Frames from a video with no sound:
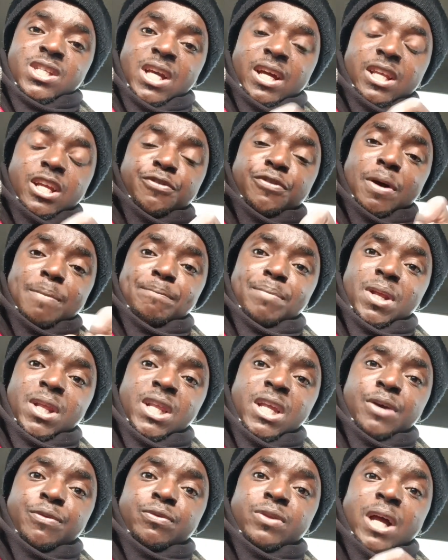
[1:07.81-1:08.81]
They never
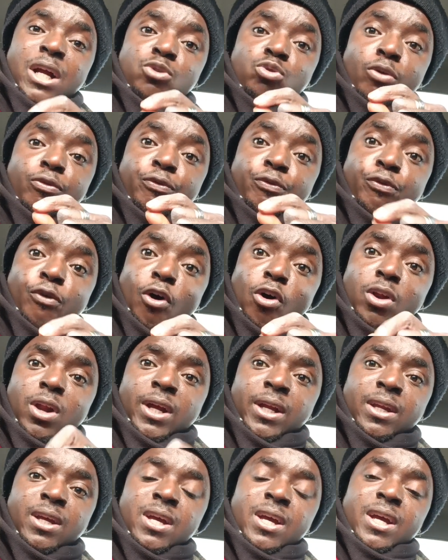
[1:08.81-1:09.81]
believe that your
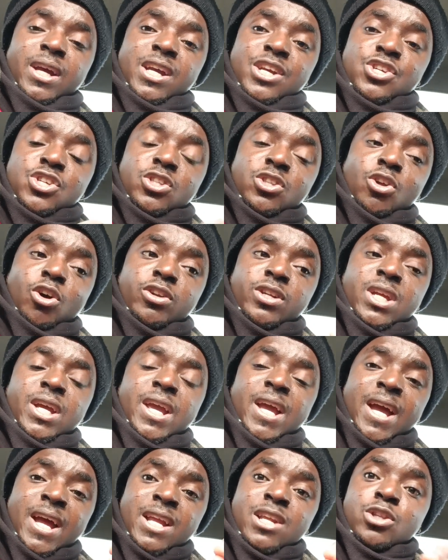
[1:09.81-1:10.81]
falling is not
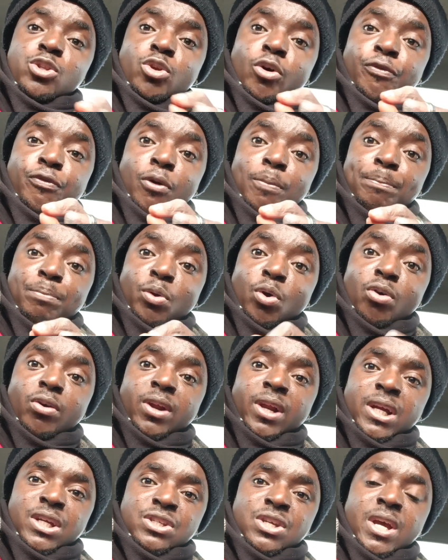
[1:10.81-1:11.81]
the end of your
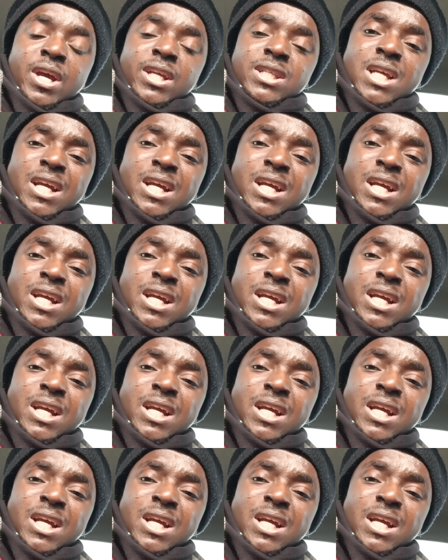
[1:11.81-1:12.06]
progress.